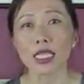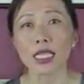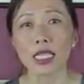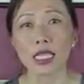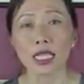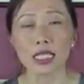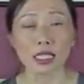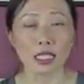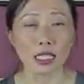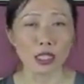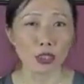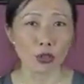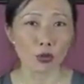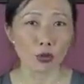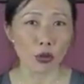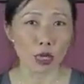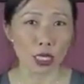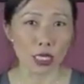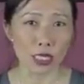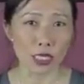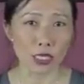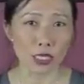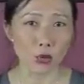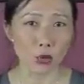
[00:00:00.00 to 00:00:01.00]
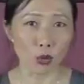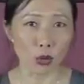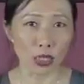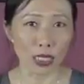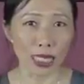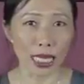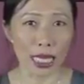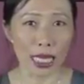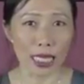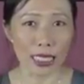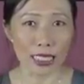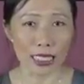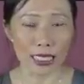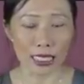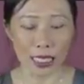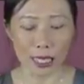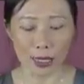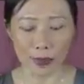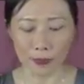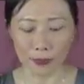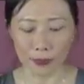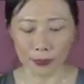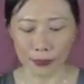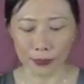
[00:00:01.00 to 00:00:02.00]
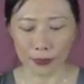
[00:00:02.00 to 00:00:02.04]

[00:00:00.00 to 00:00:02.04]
in the US or Canada.